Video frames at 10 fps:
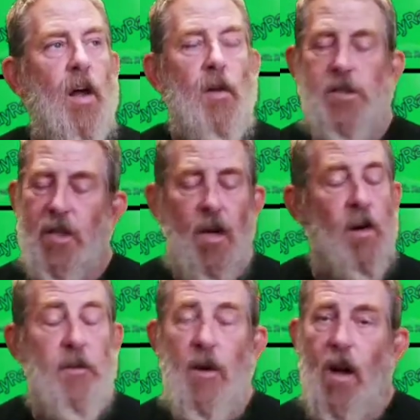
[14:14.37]
there's an
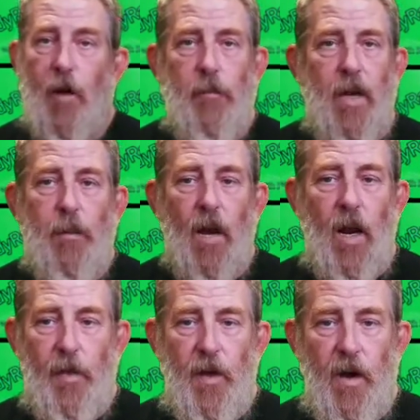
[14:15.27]
awful lot of people
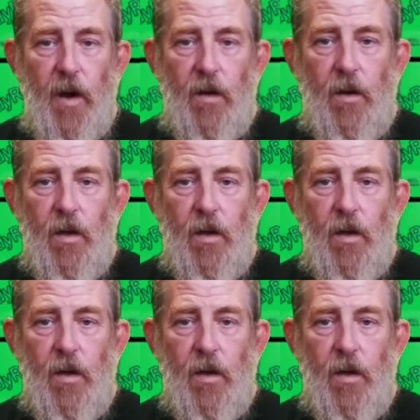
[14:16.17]
out there